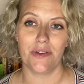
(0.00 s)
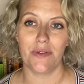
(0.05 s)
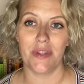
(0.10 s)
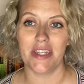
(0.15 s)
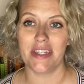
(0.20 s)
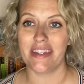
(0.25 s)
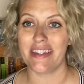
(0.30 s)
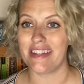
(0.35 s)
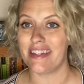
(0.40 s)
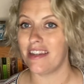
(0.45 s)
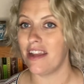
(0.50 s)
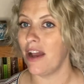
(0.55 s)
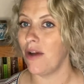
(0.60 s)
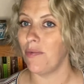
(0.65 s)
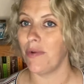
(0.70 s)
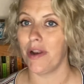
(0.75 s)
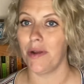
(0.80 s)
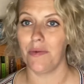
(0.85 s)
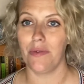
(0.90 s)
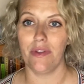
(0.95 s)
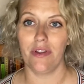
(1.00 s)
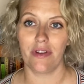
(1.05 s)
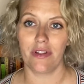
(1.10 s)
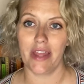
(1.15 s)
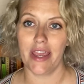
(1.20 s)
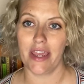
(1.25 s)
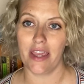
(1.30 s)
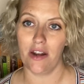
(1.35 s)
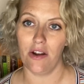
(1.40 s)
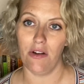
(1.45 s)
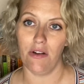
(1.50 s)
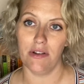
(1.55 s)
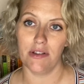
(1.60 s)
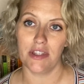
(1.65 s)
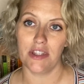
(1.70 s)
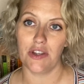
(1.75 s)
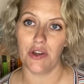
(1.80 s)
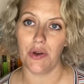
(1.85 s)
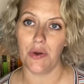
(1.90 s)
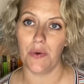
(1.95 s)
this is not what it will look like at all.
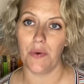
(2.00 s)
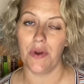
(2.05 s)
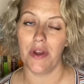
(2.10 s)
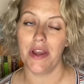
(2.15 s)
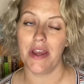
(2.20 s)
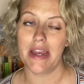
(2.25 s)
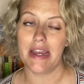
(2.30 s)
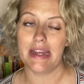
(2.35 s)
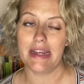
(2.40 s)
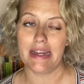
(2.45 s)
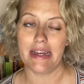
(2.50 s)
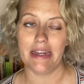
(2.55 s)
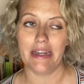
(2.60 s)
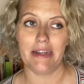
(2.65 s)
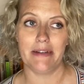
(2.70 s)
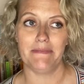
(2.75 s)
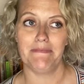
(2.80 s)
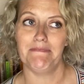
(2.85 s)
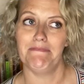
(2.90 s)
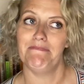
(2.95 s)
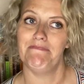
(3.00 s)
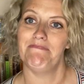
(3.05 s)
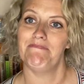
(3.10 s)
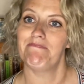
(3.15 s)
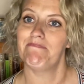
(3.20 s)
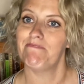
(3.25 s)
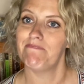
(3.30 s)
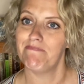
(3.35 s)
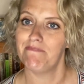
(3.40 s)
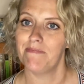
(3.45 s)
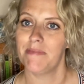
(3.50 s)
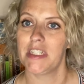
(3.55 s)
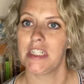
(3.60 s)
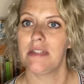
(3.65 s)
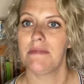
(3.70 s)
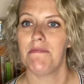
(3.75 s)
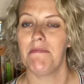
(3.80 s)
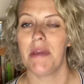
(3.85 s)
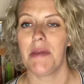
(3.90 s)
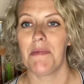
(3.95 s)
So um,
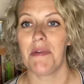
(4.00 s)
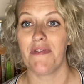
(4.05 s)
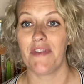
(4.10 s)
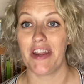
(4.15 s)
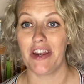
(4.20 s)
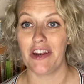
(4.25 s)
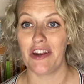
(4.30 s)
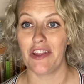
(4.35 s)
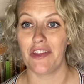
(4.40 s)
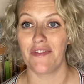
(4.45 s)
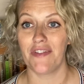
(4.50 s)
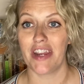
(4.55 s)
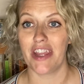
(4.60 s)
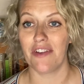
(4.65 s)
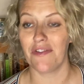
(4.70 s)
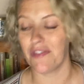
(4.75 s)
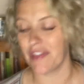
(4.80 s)
maybe find another video for